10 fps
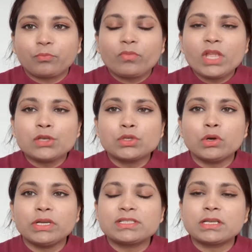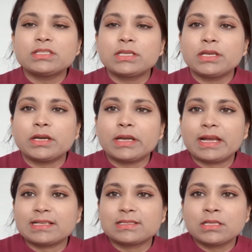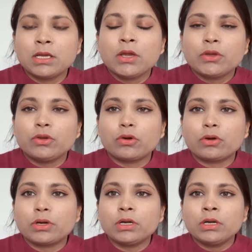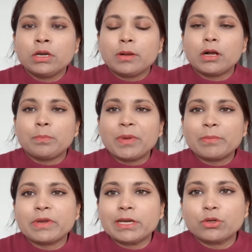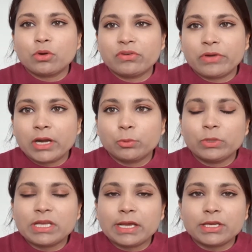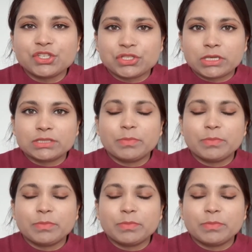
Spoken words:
So it's considered as your permanent contract with the NHS.